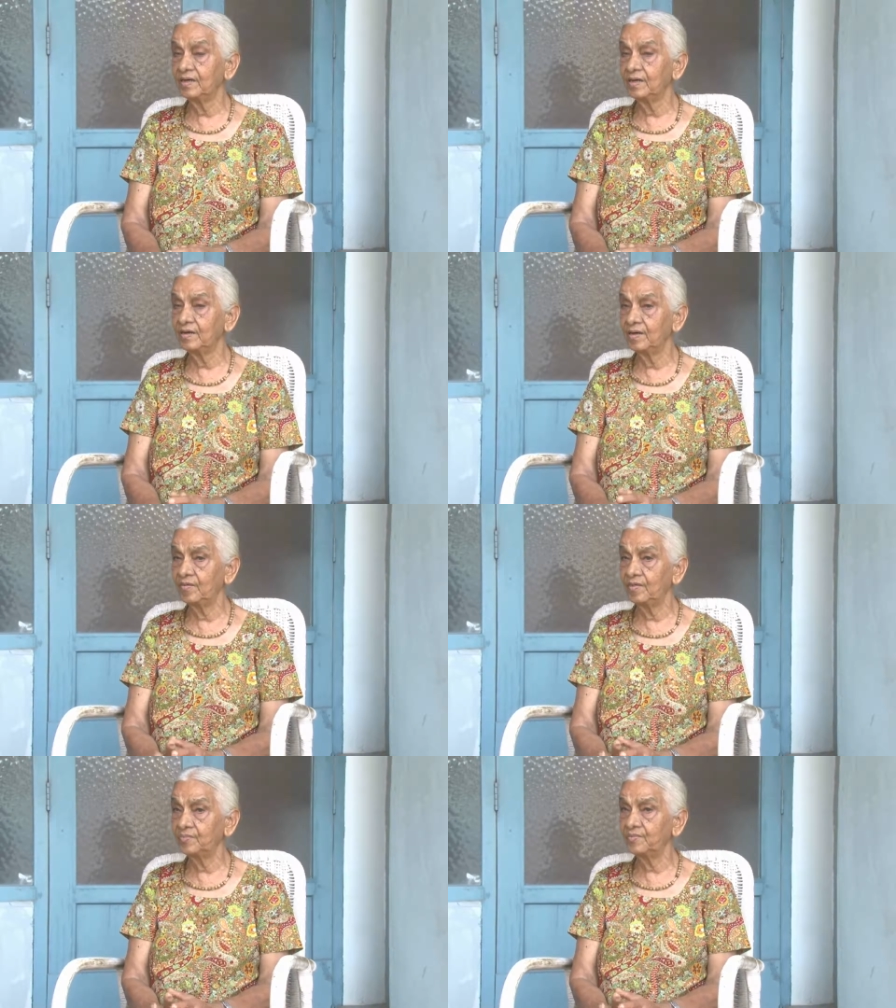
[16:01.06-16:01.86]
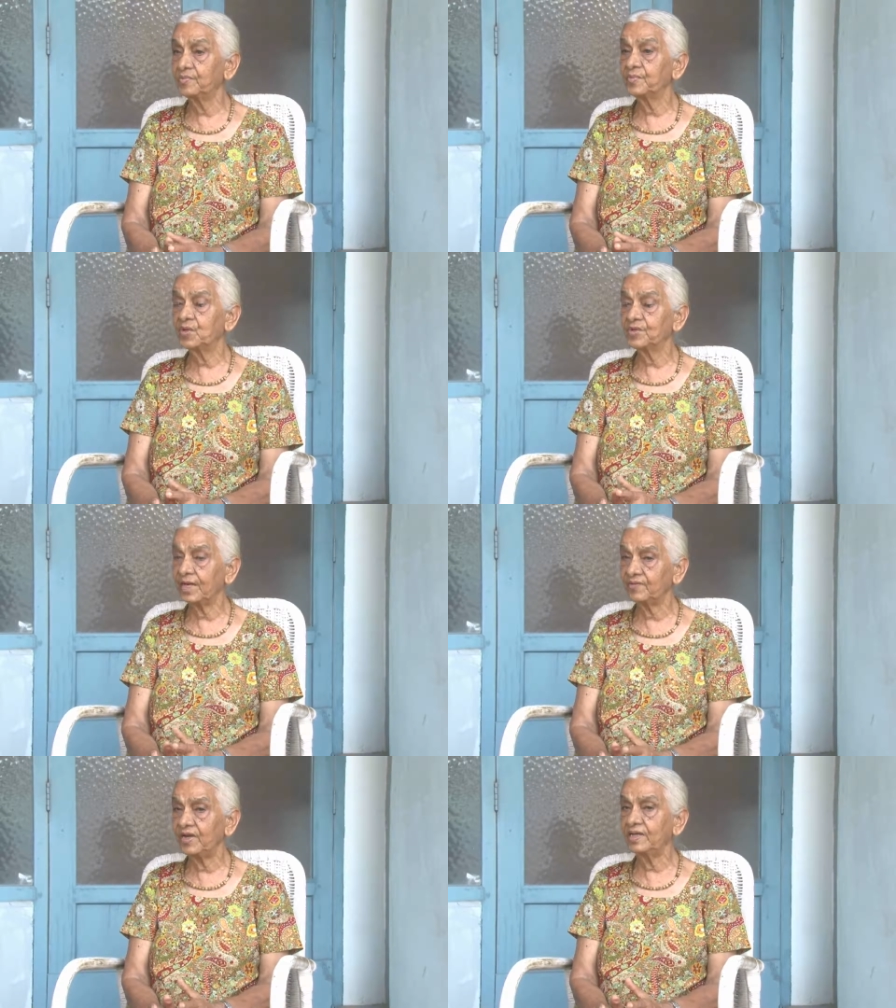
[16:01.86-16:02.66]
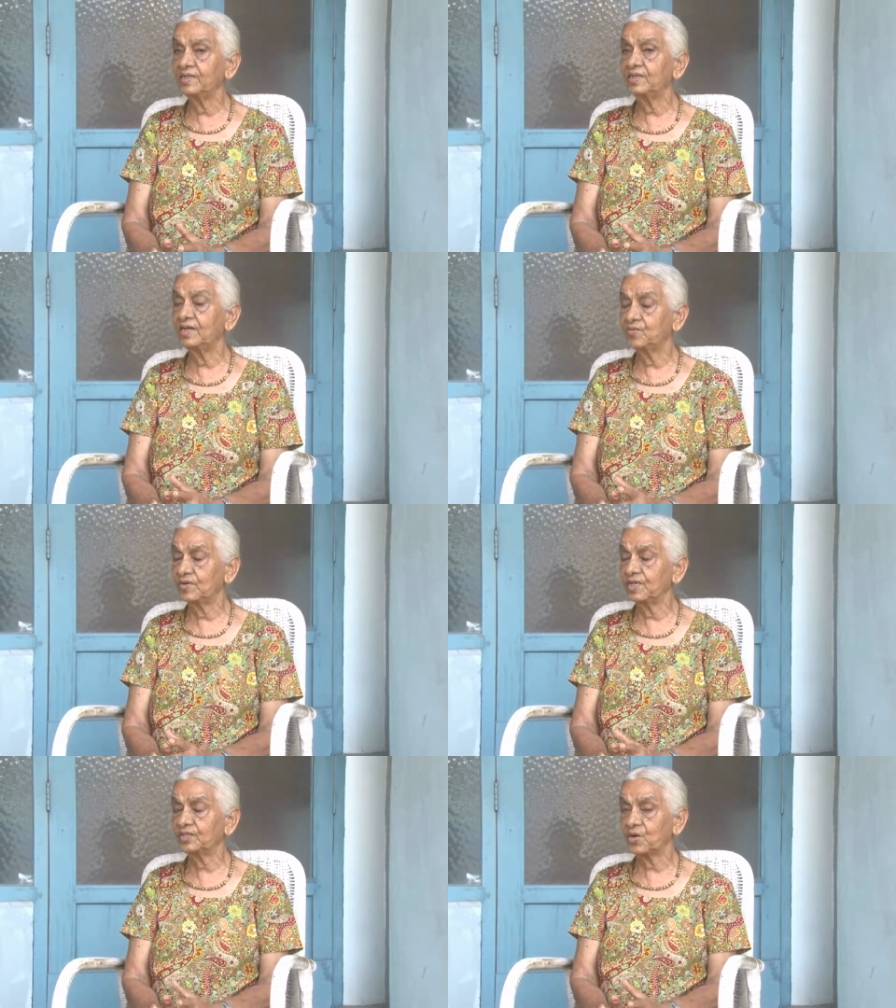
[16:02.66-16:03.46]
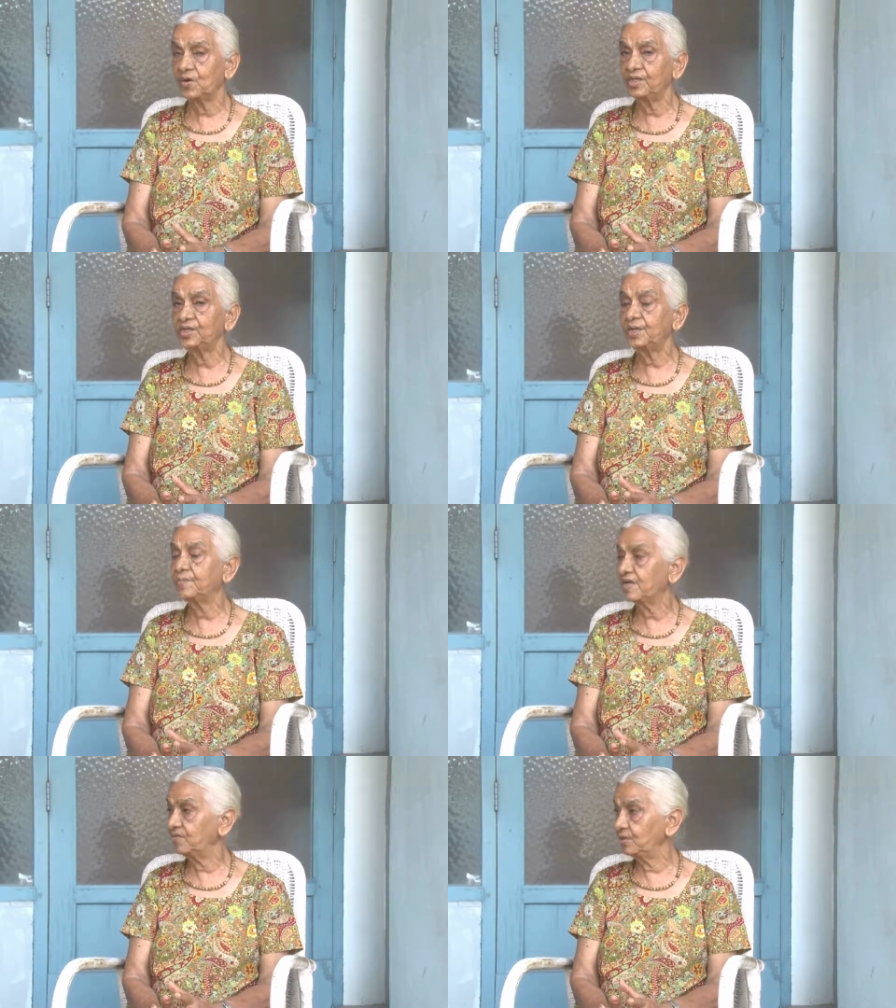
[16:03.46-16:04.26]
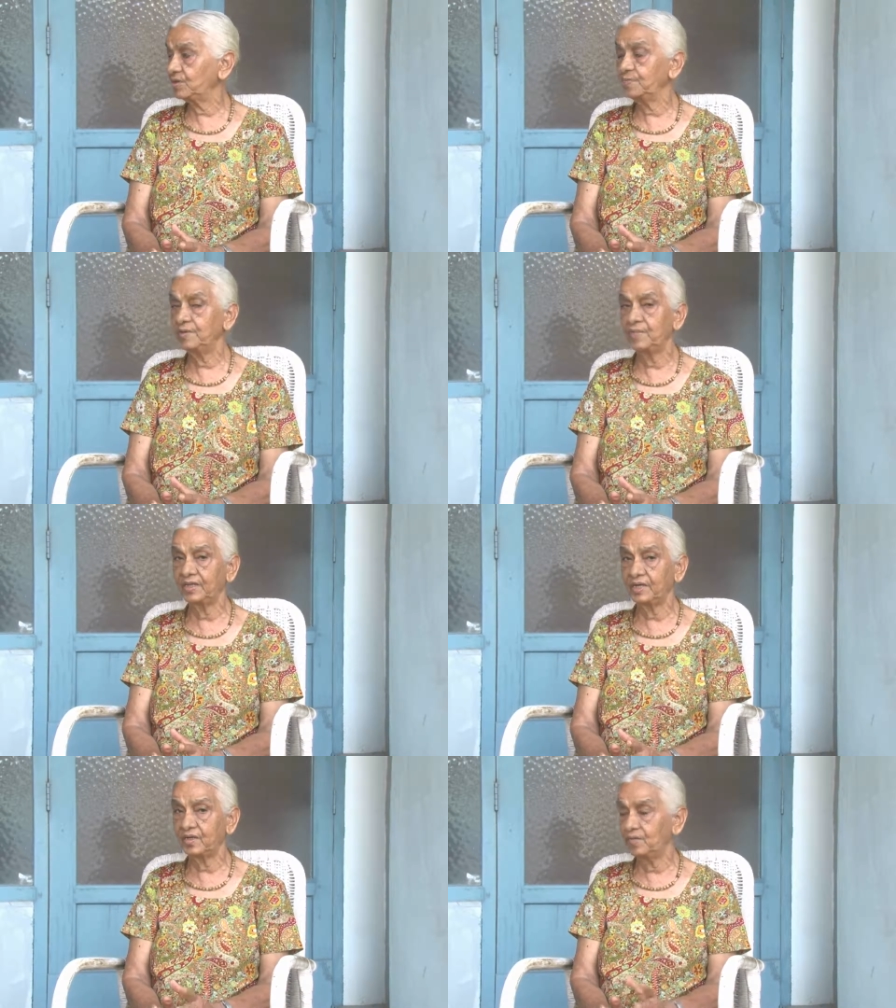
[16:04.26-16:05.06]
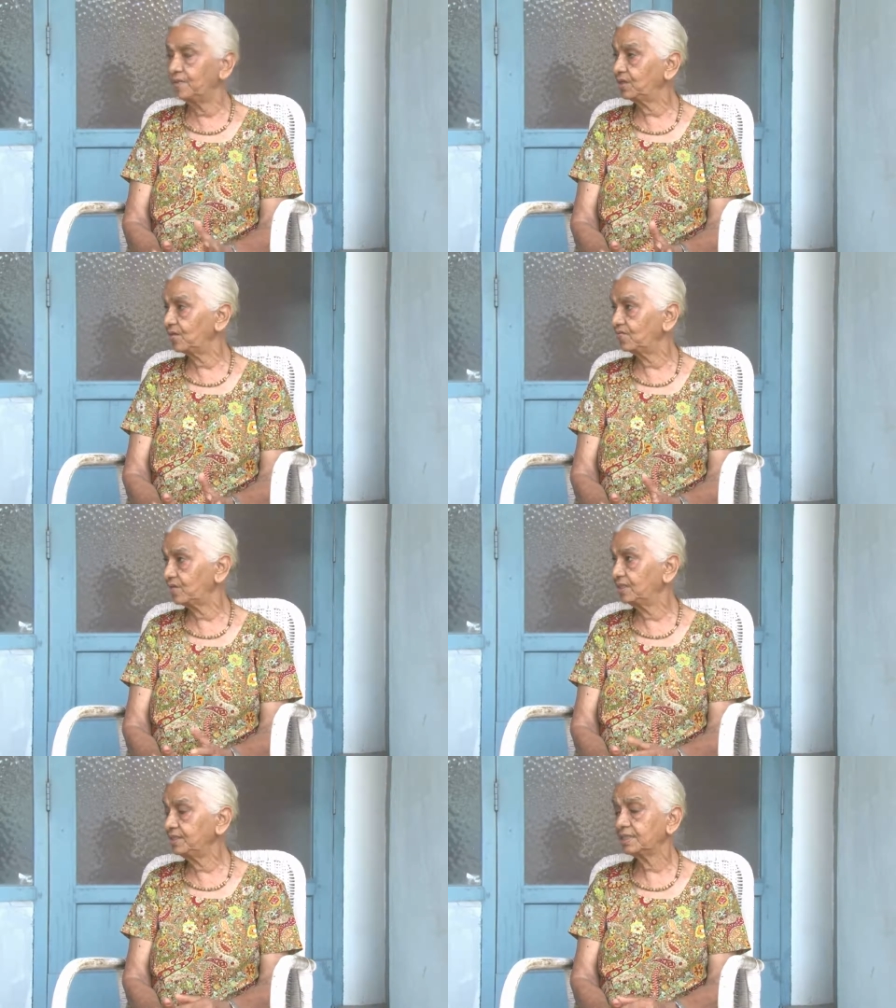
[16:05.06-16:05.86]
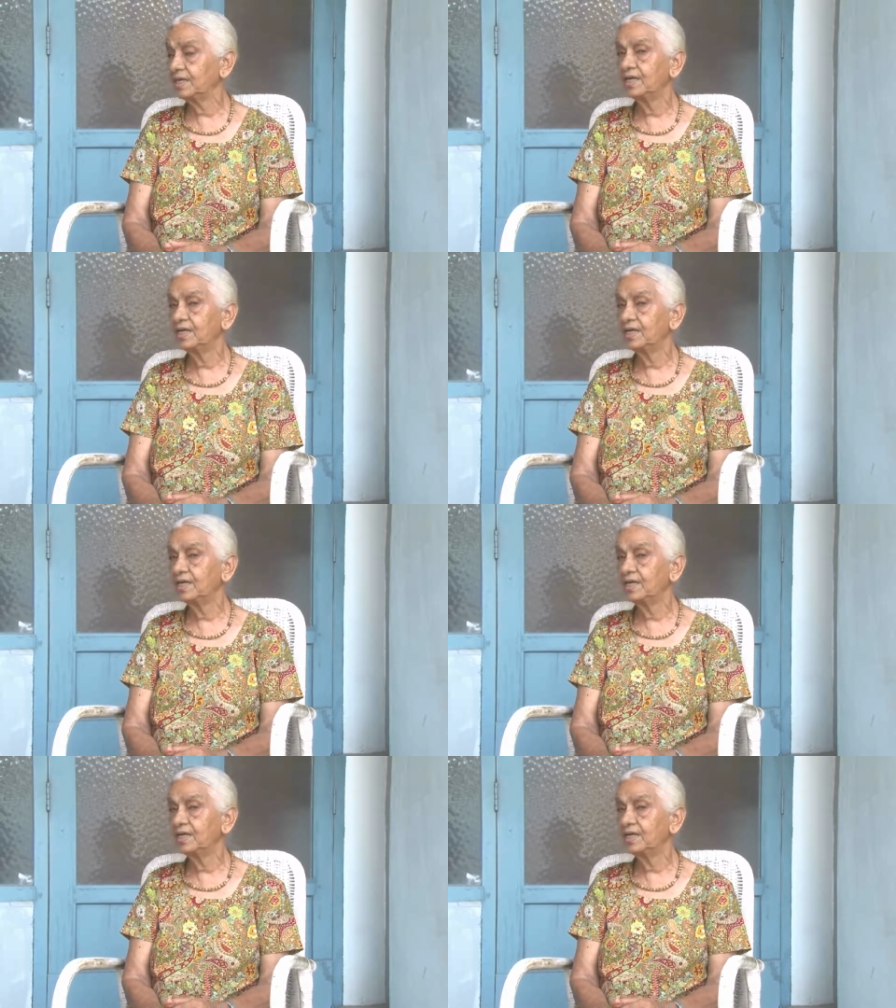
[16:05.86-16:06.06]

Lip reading: because I went, it was a scholarship given to me by the government of France,